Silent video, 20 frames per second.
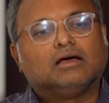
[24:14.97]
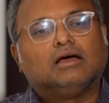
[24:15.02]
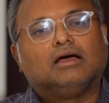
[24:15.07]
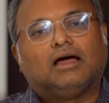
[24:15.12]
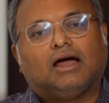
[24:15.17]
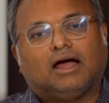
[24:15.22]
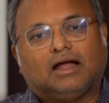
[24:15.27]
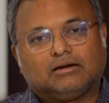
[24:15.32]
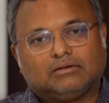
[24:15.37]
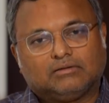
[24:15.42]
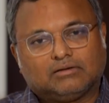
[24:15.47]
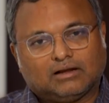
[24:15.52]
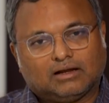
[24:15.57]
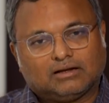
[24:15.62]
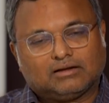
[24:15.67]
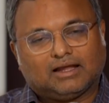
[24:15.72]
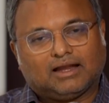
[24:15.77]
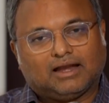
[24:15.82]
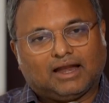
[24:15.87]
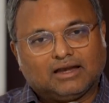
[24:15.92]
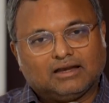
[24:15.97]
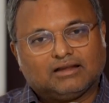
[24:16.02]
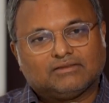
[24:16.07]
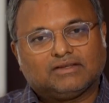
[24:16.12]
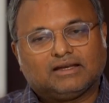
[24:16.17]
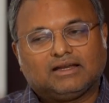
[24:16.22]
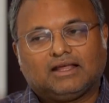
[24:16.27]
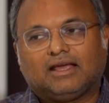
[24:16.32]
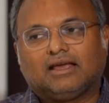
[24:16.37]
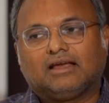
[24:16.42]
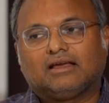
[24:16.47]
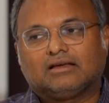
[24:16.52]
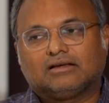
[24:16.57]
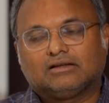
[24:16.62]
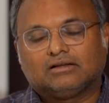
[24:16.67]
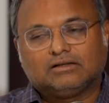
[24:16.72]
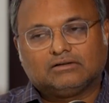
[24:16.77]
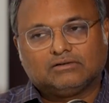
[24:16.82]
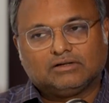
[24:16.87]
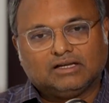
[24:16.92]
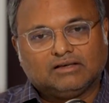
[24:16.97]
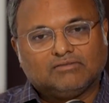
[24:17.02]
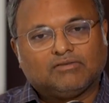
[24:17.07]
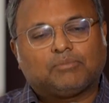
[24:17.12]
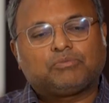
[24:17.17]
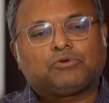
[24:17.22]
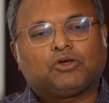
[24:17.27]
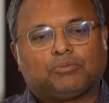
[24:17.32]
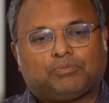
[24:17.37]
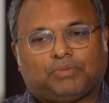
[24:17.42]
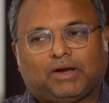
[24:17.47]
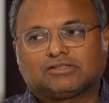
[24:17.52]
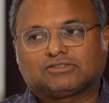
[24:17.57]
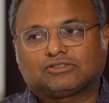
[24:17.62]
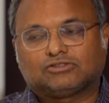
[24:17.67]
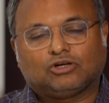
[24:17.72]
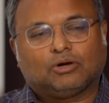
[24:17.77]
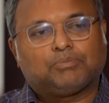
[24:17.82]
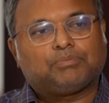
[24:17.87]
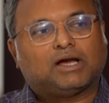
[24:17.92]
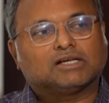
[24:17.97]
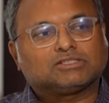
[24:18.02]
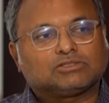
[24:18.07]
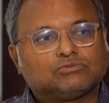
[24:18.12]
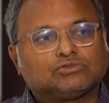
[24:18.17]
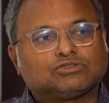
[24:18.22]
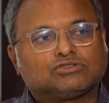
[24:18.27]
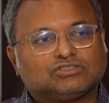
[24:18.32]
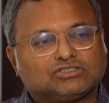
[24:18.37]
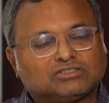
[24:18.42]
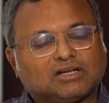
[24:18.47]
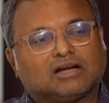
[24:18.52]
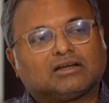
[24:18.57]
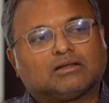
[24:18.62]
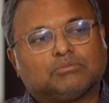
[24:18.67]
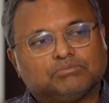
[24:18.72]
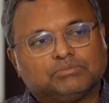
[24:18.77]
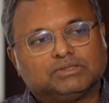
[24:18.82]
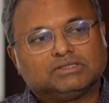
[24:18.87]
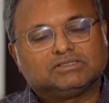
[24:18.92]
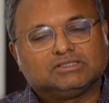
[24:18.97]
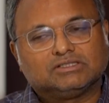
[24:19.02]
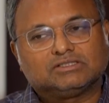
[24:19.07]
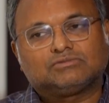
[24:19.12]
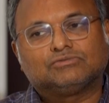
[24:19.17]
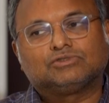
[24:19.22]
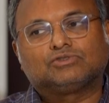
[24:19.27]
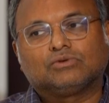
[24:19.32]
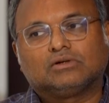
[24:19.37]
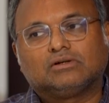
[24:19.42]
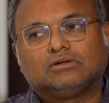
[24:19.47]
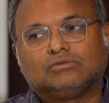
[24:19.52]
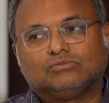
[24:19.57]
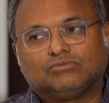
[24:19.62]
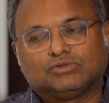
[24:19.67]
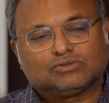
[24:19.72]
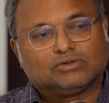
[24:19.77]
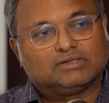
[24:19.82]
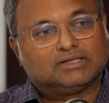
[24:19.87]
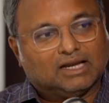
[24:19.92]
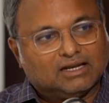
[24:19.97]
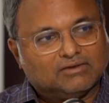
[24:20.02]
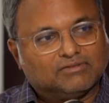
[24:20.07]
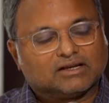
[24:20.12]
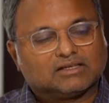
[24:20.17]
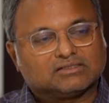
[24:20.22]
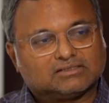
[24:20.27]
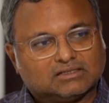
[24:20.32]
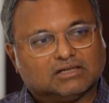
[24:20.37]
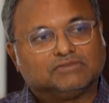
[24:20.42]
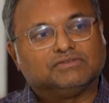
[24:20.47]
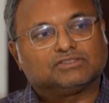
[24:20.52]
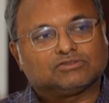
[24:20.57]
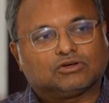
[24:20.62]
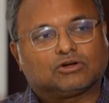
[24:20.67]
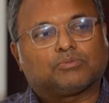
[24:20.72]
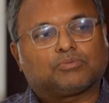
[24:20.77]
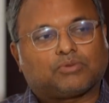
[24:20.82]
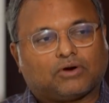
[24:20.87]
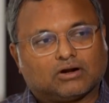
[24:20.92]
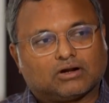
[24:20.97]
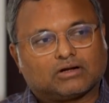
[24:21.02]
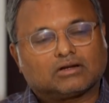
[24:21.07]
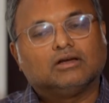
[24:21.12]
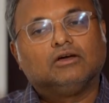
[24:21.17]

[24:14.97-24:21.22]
And at the end of the day, live up to your passion. Your passion was to start a business which will deliver a service or a product.